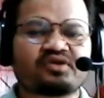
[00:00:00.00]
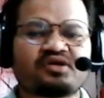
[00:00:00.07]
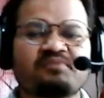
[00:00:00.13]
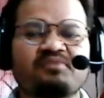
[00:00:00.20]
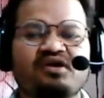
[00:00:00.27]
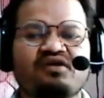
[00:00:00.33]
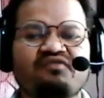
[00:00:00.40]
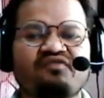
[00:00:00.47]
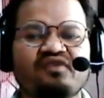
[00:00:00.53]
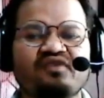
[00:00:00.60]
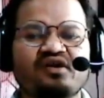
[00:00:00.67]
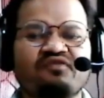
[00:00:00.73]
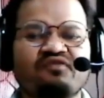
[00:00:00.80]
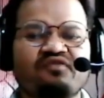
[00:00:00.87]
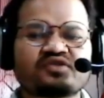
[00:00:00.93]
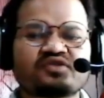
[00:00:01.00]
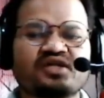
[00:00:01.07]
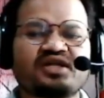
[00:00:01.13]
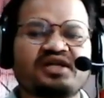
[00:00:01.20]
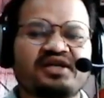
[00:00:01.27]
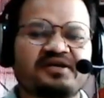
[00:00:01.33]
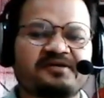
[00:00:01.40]
of frozen
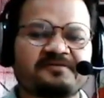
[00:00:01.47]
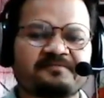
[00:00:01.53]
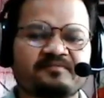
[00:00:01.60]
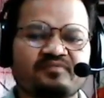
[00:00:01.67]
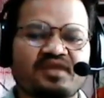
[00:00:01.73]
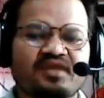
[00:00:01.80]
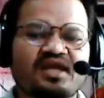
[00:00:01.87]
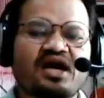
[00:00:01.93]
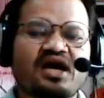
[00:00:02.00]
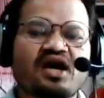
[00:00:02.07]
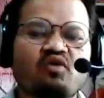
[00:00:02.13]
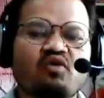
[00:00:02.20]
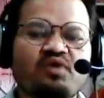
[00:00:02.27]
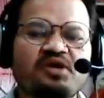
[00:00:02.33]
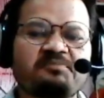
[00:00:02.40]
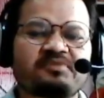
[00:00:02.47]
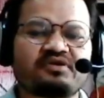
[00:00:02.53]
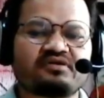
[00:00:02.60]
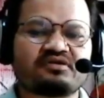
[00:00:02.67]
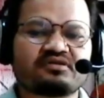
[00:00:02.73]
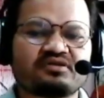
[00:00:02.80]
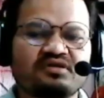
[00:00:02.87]
lake.
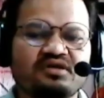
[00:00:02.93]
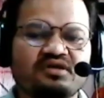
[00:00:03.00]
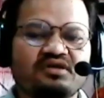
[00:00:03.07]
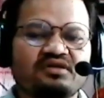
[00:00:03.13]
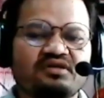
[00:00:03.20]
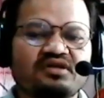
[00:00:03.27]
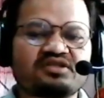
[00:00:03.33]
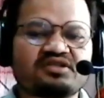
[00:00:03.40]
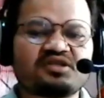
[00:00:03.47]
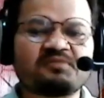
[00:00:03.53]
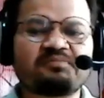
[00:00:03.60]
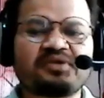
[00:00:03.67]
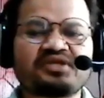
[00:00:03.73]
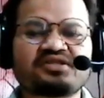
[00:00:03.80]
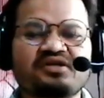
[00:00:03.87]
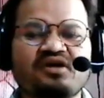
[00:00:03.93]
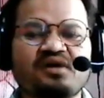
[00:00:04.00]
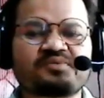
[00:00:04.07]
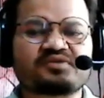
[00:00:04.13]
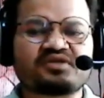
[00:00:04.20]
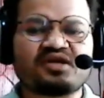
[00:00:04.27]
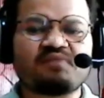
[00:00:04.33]
However, the temperature of
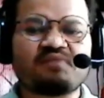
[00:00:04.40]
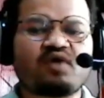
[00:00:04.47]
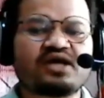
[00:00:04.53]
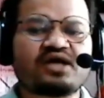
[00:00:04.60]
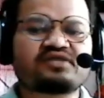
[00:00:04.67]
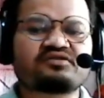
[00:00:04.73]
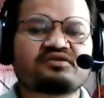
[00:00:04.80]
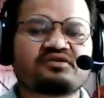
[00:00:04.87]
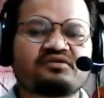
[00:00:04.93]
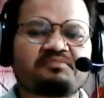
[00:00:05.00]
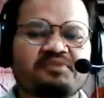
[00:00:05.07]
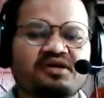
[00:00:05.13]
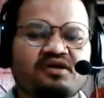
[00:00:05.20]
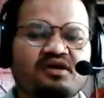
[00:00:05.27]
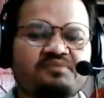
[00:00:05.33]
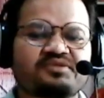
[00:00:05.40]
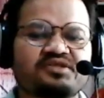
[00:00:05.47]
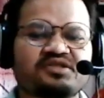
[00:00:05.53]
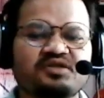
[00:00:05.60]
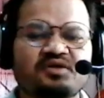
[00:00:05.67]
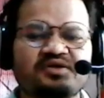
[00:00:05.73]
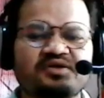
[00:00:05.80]
same water becomes
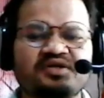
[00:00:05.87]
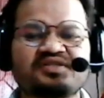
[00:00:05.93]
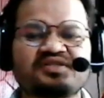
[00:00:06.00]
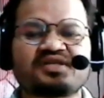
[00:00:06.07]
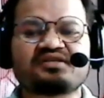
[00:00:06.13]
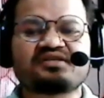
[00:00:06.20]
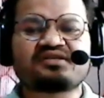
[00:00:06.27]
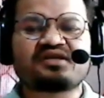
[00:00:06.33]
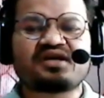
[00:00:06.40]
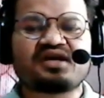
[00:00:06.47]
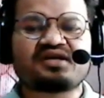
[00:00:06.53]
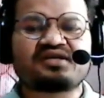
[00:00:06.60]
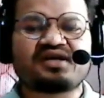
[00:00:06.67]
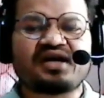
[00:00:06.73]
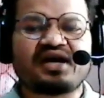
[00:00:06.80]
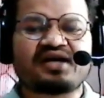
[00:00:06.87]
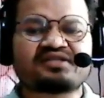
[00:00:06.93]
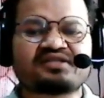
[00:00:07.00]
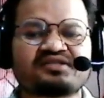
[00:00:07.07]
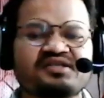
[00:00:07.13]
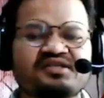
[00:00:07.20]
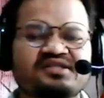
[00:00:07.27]
0 degree centigrade at
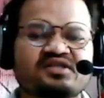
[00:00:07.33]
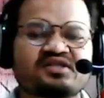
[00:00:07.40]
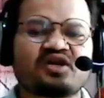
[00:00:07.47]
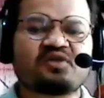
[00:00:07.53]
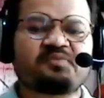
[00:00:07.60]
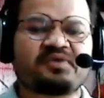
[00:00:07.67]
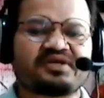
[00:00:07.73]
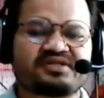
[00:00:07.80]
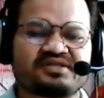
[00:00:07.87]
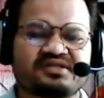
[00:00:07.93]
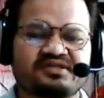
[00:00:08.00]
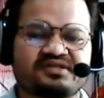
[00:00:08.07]
its surface,